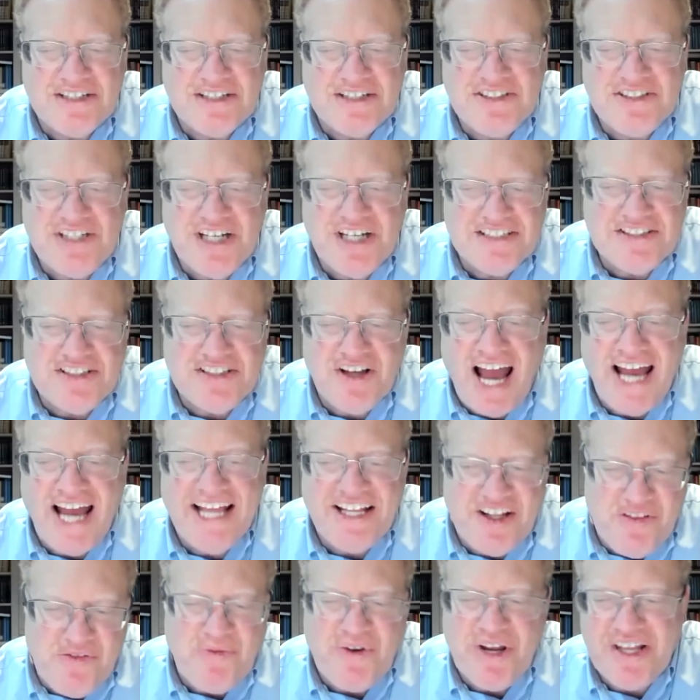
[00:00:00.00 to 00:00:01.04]
just to, I
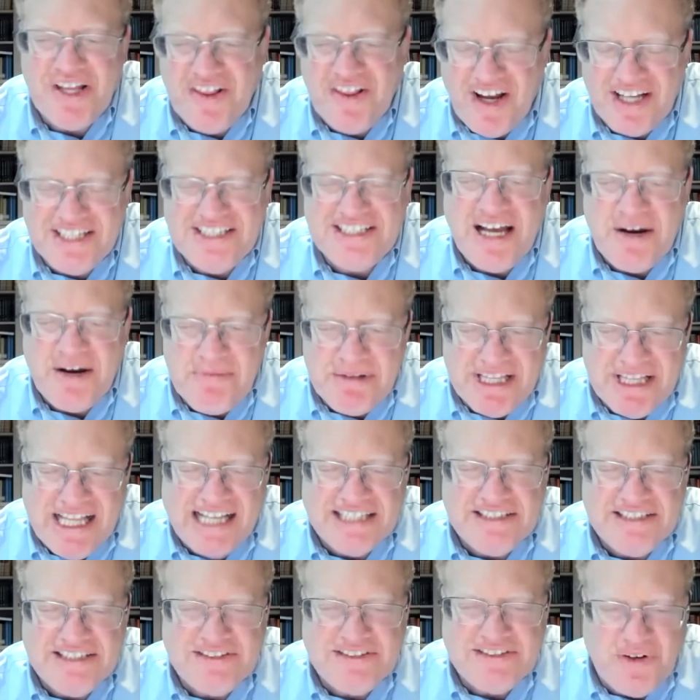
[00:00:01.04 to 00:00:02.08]
didn't realize now, but
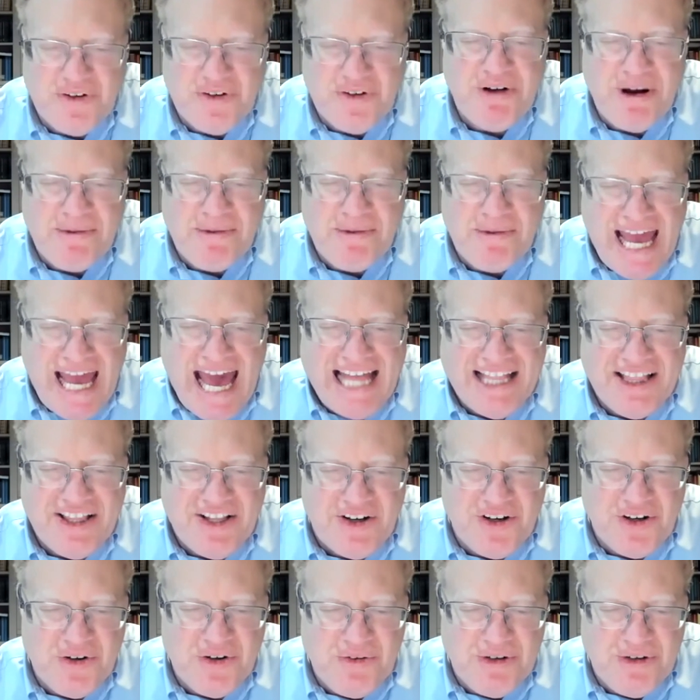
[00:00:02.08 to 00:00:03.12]
that's of course Rabbi
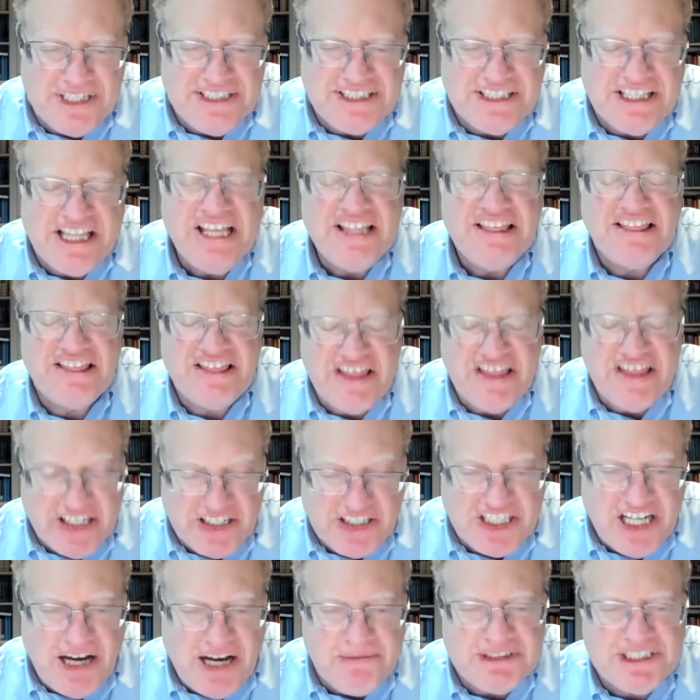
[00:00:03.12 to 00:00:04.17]
Adler, who was the
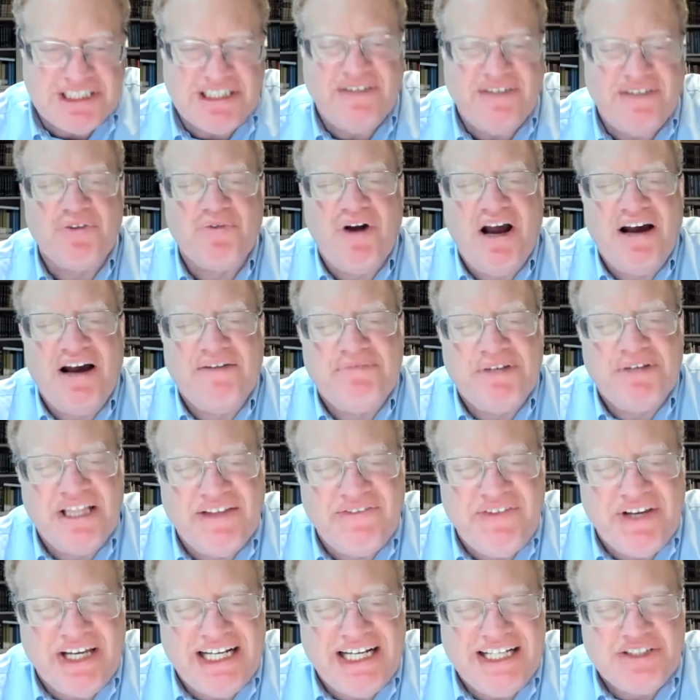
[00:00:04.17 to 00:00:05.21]
Shamash of the Rabbi,
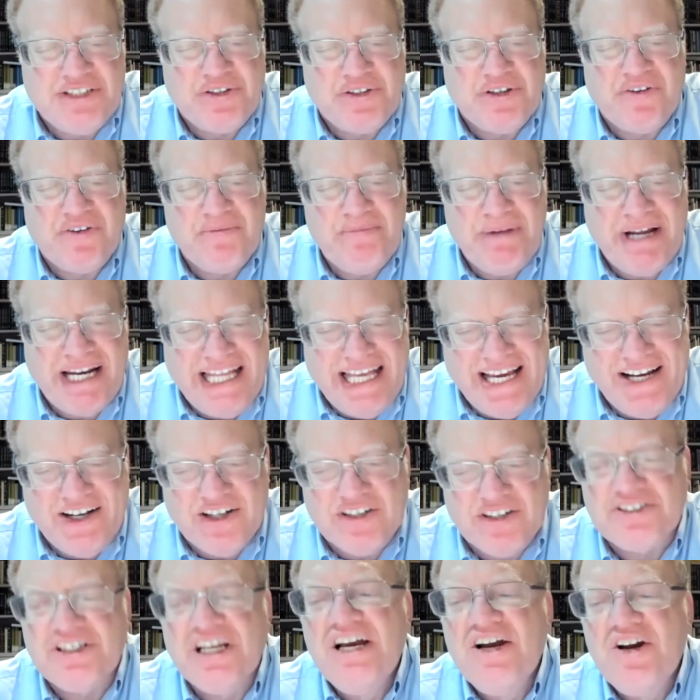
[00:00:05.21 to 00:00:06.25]
living in Israel for many
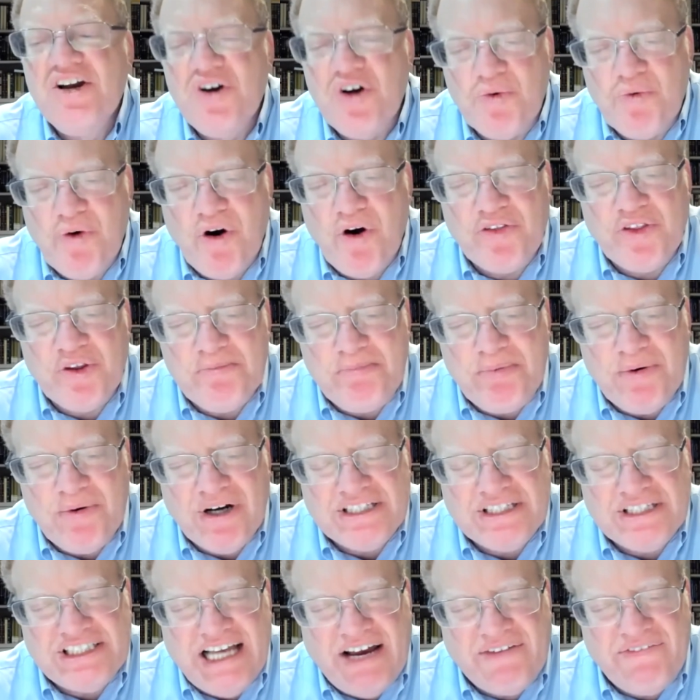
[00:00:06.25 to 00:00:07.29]
years, who wrote the
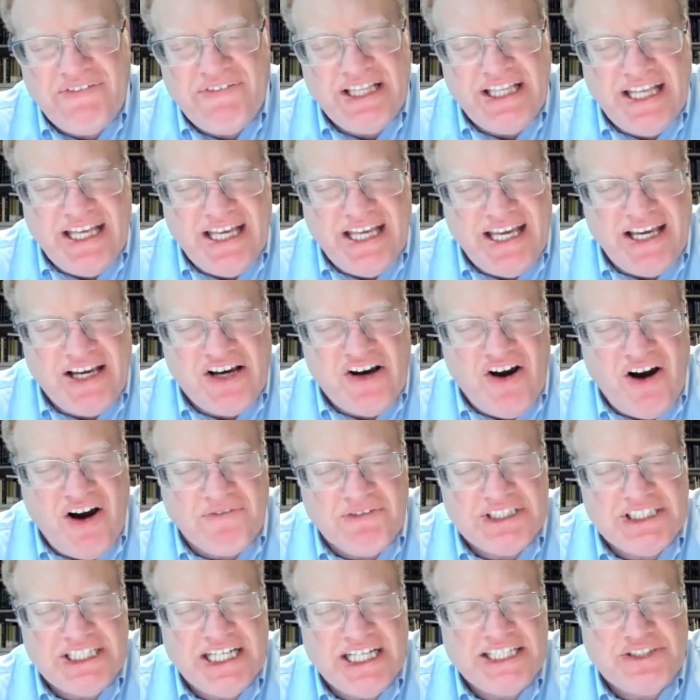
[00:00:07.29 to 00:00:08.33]
book 70
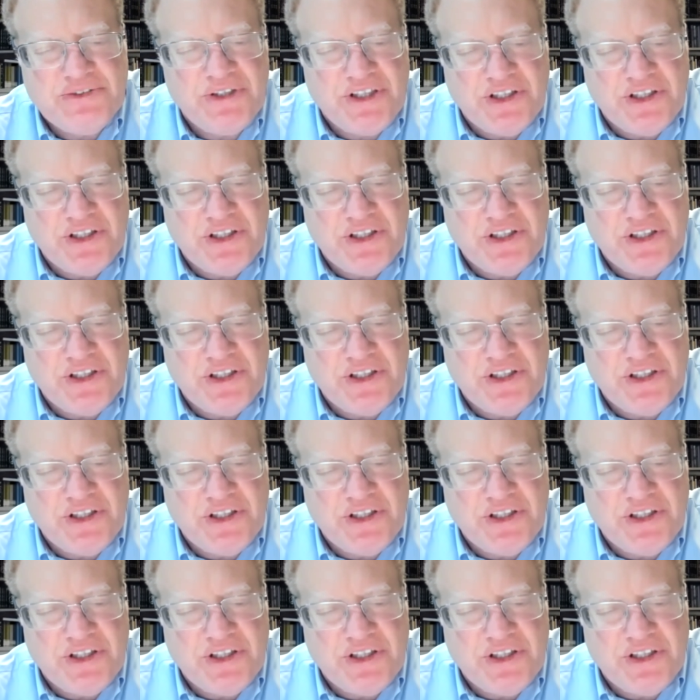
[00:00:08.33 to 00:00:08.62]
Conversations. Is